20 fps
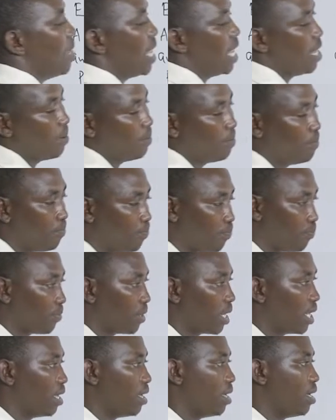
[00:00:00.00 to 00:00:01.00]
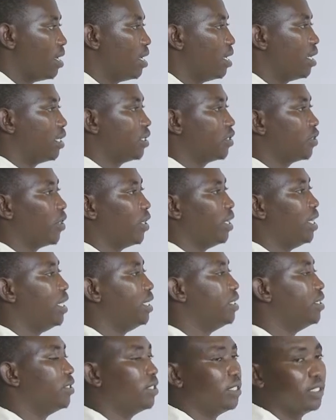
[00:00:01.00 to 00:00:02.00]
B? So
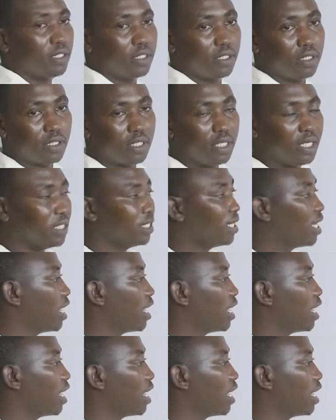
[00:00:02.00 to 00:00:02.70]
this is